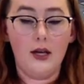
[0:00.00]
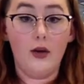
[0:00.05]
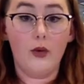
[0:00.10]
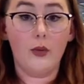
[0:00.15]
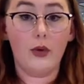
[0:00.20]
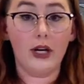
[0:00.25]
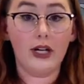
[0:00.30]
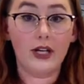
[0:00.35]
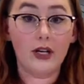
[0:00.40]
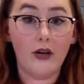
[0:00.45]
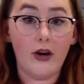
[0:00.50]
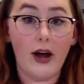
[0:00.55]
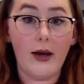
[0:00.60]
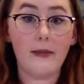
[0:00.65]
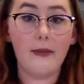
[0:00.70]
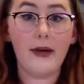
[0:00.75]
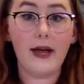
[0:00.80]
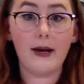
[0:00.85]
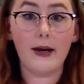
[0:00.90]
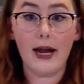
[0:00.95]
we're going to grab
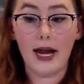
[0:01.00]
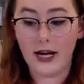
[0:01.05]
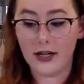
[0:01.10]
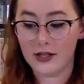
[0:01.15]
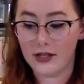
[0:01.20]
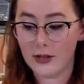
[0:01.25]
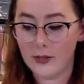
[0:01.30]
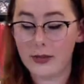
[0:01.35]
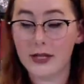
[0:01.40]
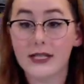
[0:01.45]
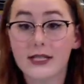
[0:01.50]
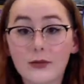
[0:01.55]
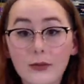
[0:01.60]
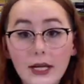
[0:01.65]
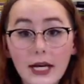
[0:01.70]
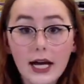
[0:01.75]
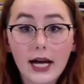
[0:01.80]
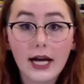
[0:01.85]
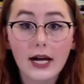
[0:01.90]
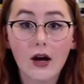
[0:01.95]
that extra piece we
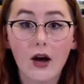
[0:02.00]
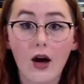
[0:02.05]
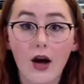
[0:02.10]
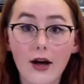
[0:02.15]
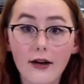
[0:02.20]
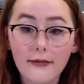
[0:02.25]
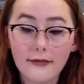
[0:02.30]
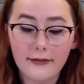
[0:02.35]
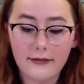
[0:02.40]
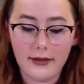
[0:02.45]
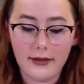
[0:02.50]
cut off